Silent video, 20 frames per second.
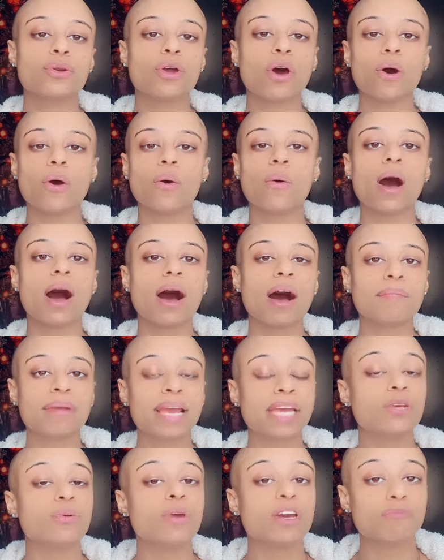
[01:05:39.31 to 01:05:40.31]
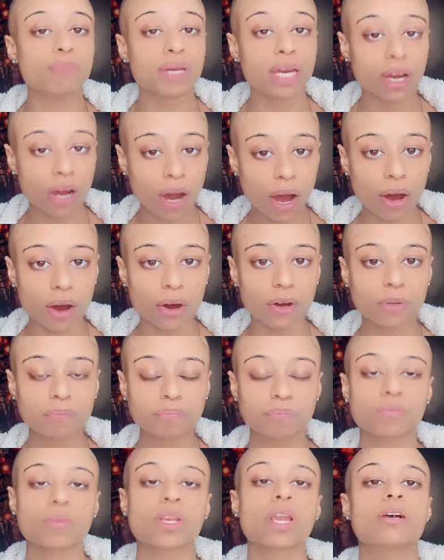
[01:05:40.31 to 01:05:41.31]
you know um, can you give me a
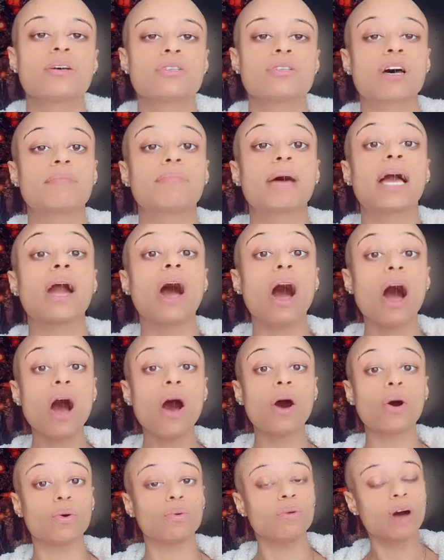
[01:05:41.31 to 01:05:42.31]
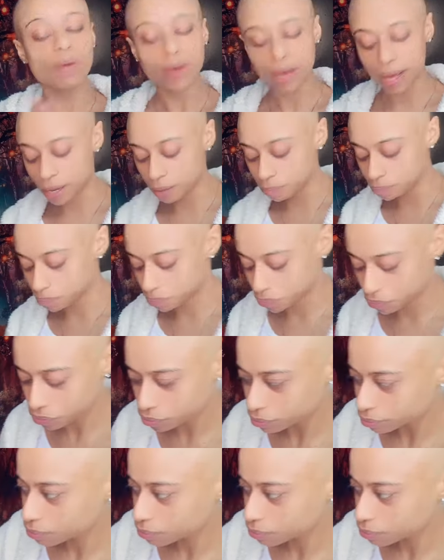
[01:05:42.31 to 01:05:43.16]
call so i'm like oh okay